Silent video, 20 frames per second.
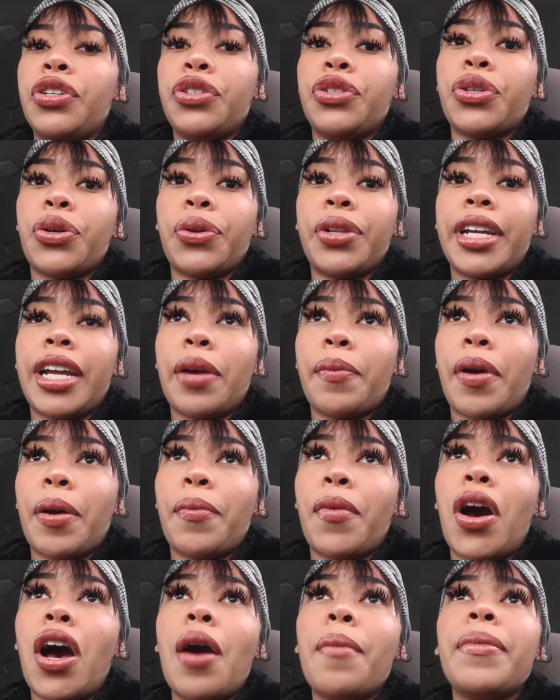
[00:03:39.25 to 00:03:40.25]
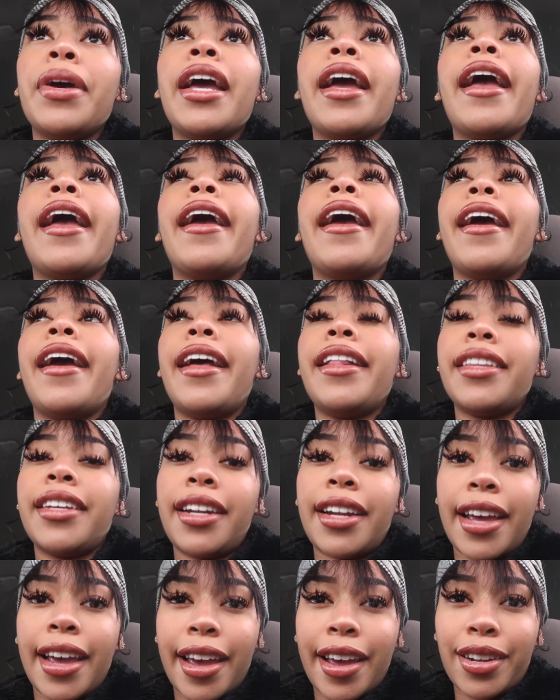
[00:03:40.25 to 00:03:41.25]
Jolie and my mom, and
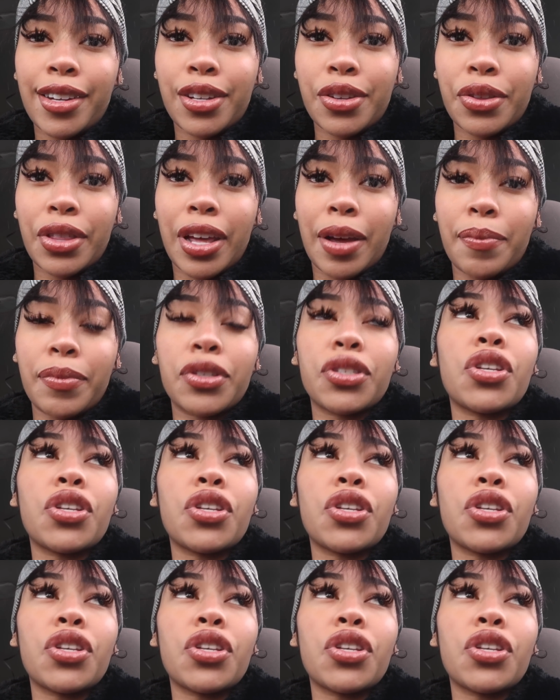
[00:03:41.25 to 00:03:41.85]
then head to them.